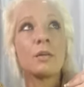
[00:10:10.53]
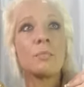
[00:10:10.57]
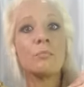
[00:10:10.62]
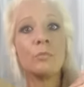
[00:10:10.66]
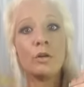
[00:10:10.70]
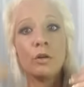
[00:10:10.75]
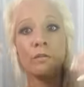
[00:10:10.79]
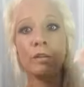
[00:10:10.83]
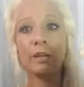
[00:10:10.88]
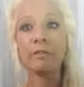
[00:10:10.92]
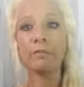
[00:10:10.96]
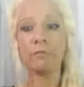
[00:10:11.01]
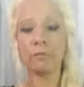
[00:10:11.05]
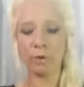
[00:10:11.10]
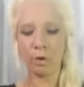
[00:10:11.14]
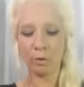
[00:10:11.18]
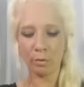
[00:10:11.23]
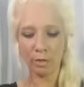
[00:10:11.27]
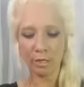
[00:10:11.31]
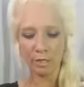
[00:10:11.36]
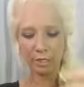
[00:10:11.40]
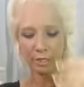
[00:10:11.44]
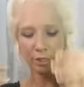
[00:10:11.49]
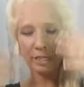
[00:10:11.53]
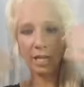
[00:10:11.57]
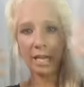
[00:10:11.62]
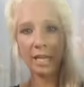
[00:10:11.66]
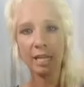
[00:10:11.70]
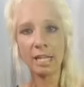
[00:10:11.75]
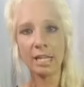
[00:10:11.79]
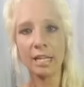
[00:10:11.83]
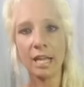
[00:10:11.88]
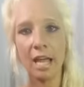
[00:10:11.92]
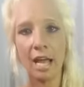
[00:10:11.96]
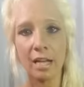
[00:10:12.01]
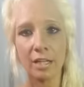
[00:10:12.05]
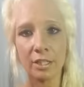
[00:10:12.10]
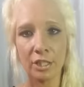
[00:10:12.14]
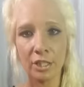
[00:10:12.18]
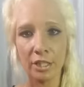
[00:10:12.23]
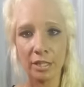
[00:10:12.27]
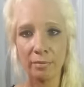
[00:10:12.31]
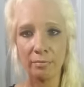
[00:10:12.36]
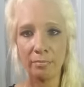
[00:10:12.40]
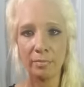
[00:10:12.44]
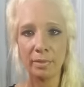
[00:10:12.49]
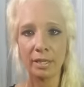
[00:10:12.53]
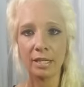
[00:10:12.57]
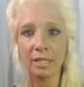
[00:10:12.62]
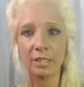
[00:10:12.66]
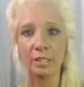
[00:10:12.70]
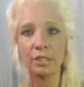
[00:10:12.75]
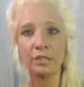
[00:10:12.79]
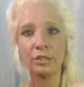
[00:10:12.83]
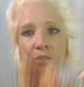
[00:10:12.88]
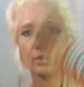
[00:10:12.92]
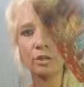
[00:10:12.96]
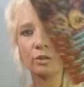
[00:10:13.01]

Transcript: moving forward, you're taking action because you're